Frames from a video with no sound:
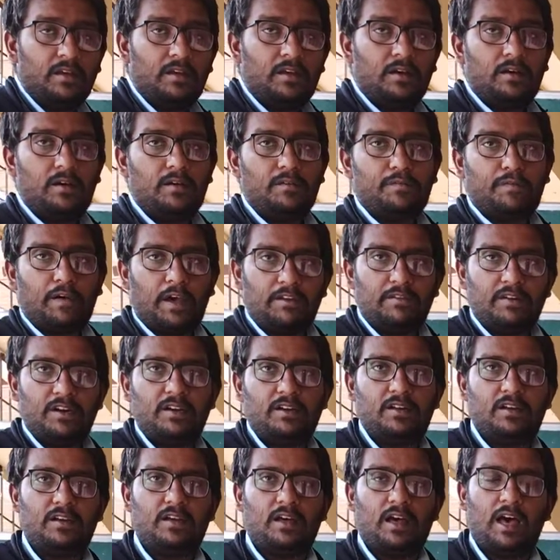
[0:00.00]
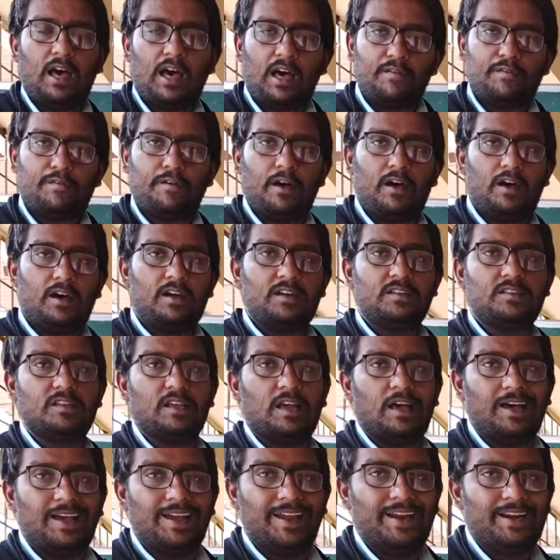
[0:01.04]
5.5 hours
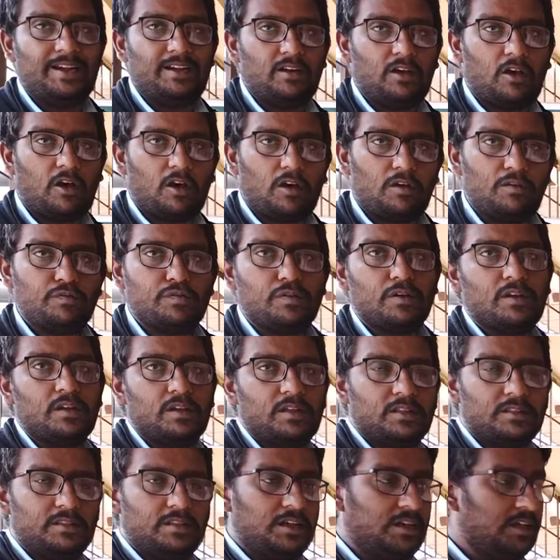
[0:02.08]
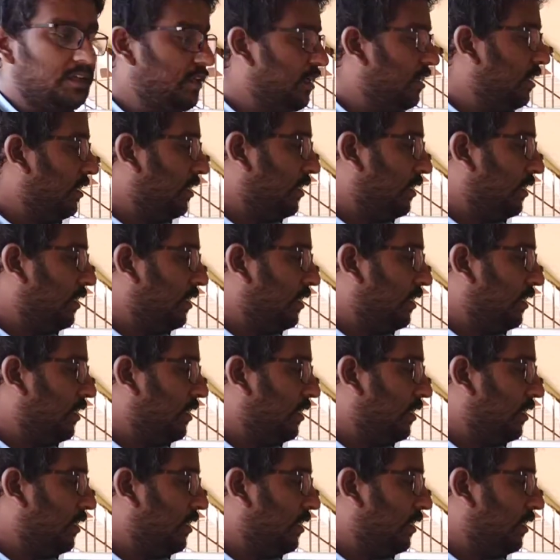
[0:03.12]
ahead of the